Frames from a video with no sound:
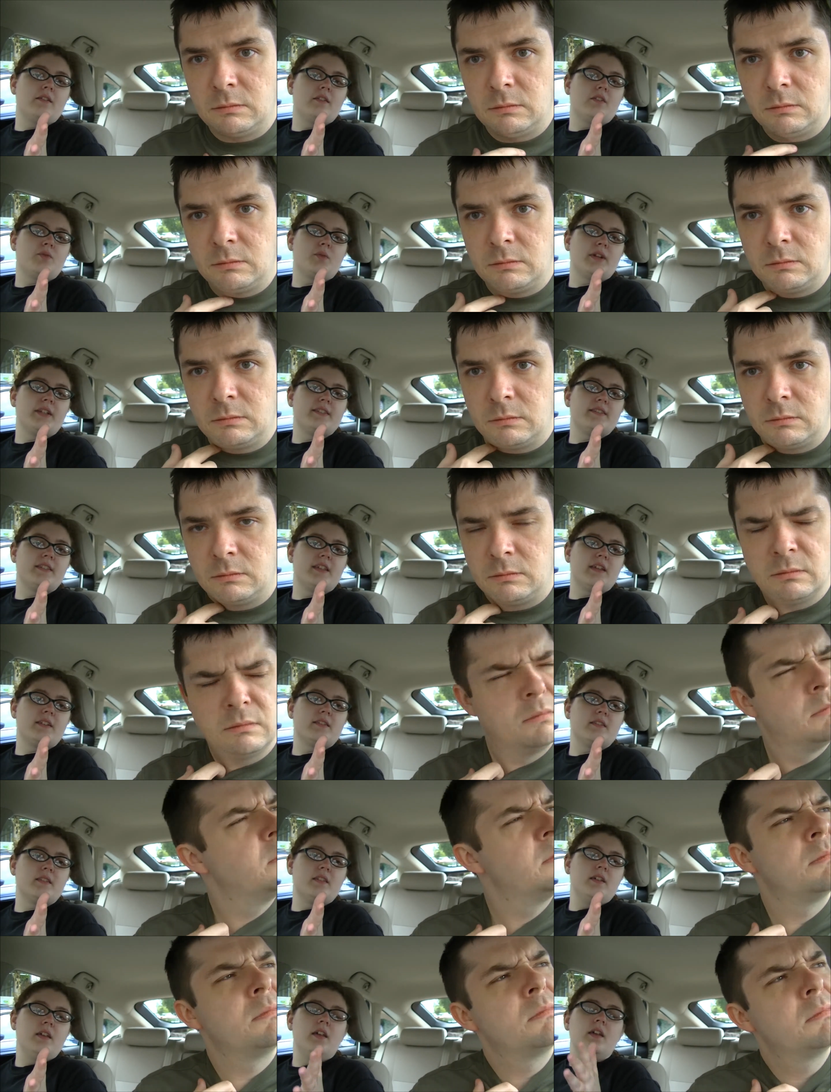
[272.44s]
Speaker 1: to the 26th.
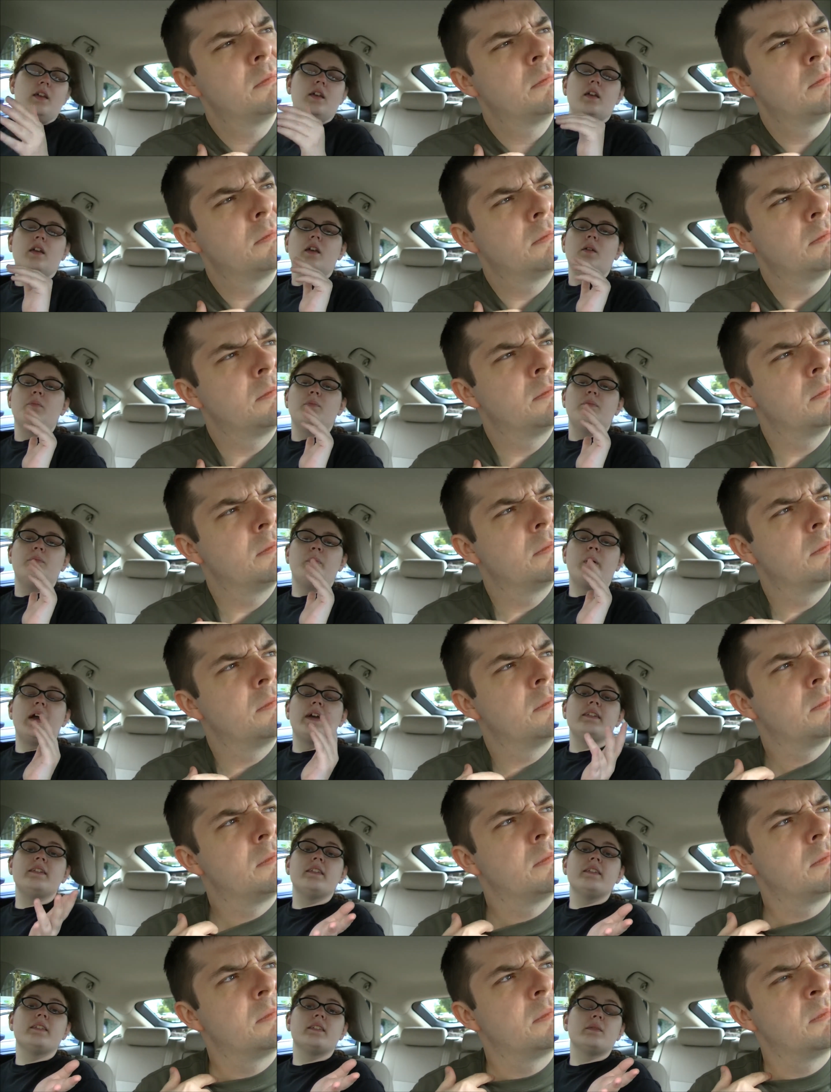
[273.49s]
By
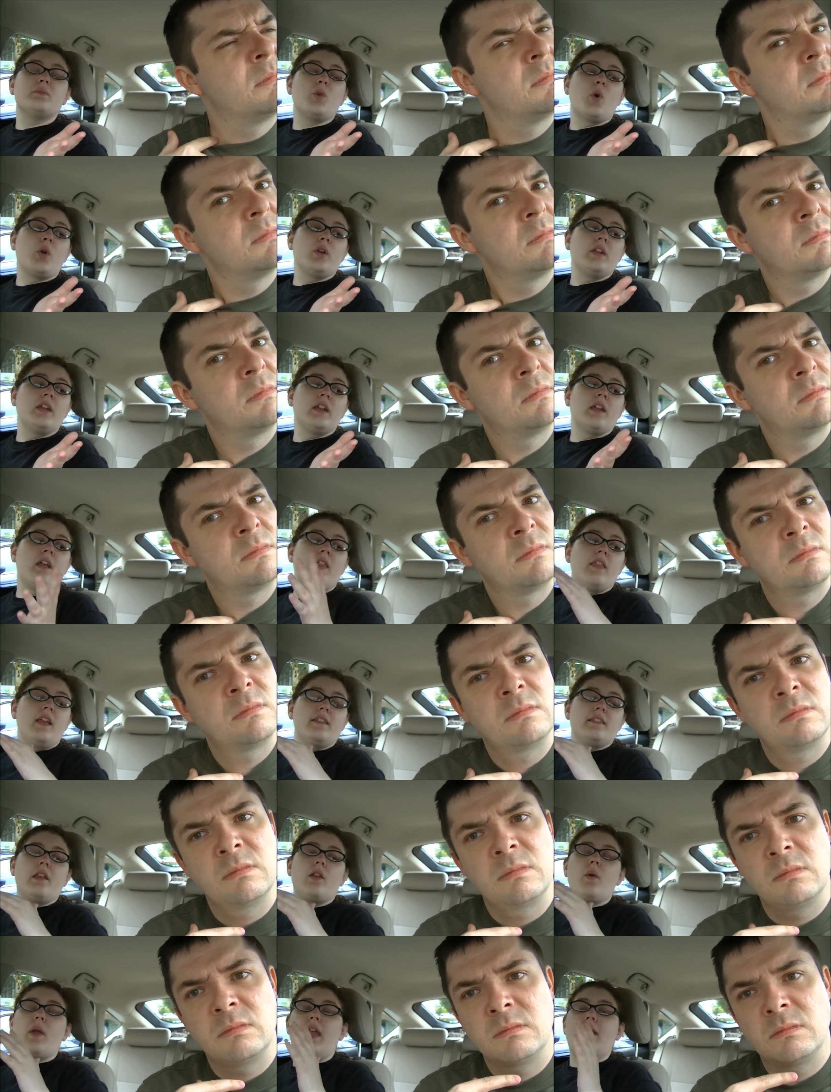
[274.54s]
this morning, they
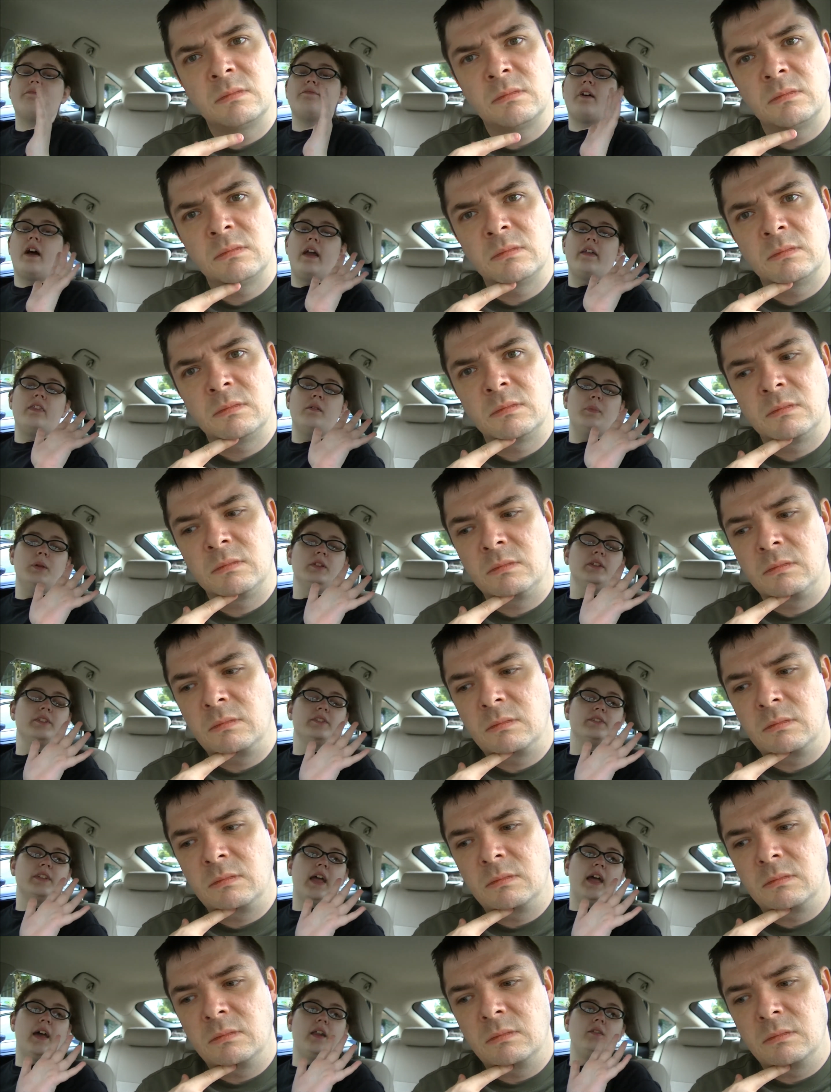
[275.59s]
said, okay, fine, the bill is
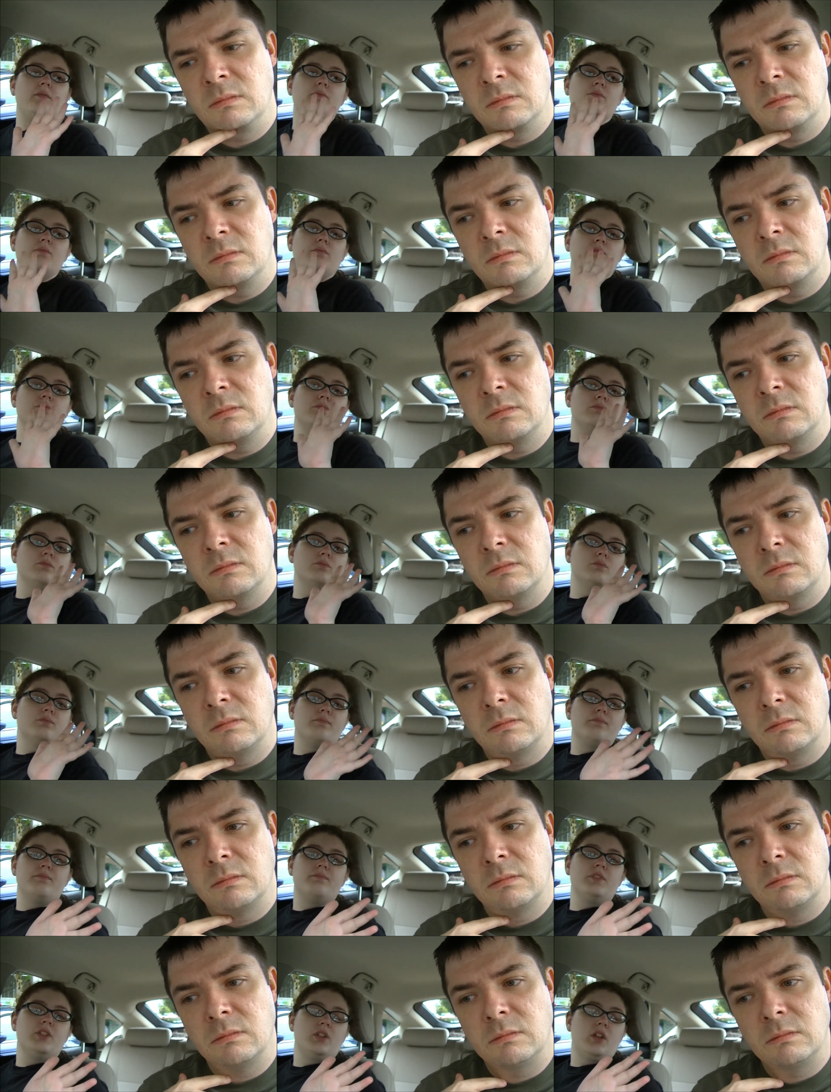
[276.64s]
dead
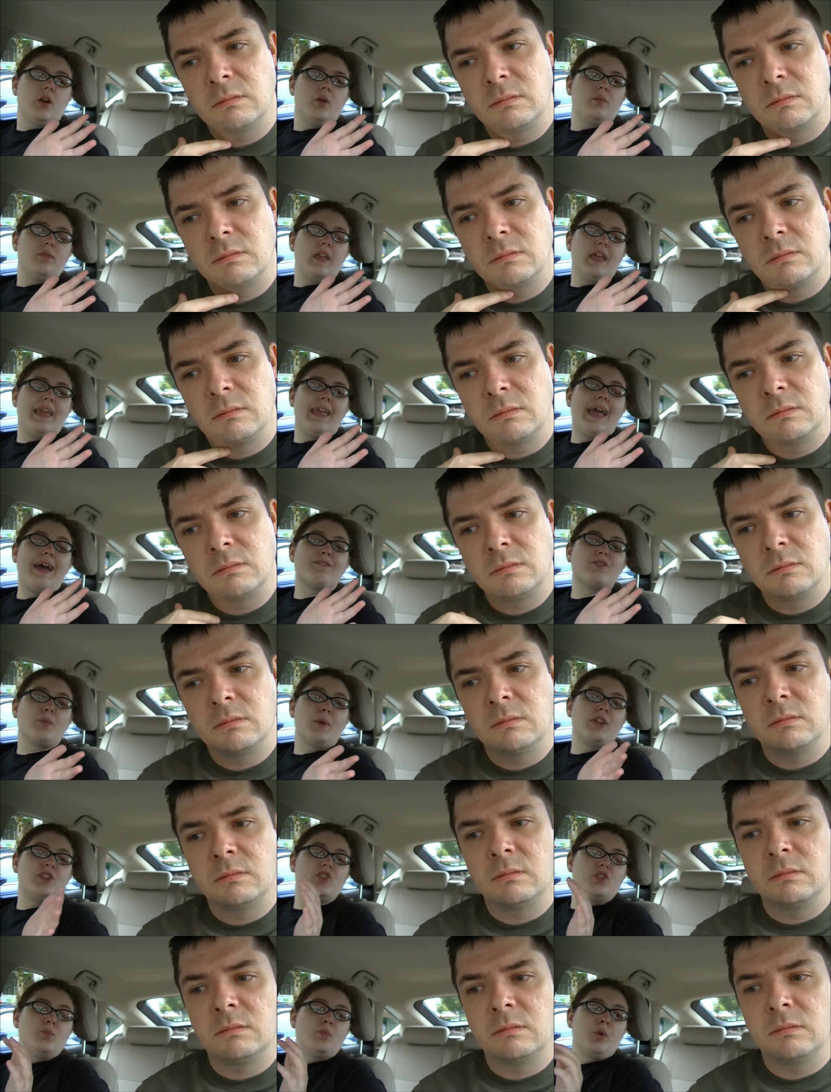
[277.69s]
you know, they have to wait
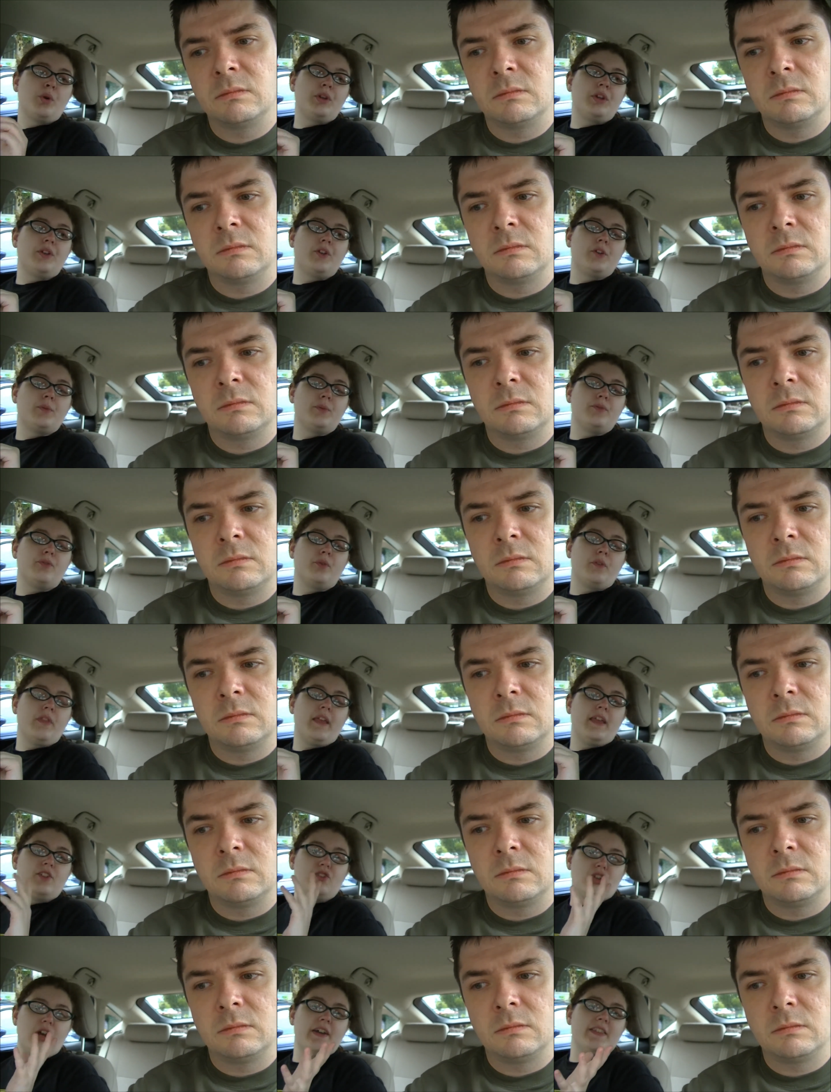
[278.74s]
two more years before they
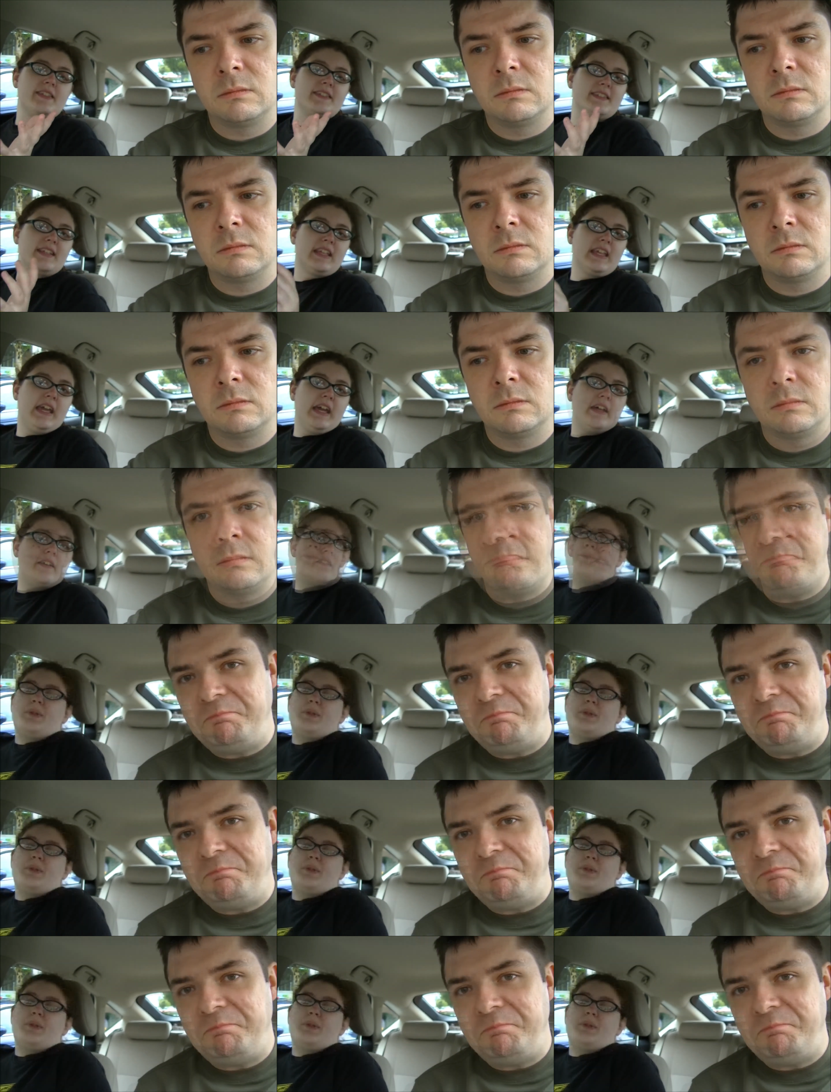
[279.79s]
can try this again.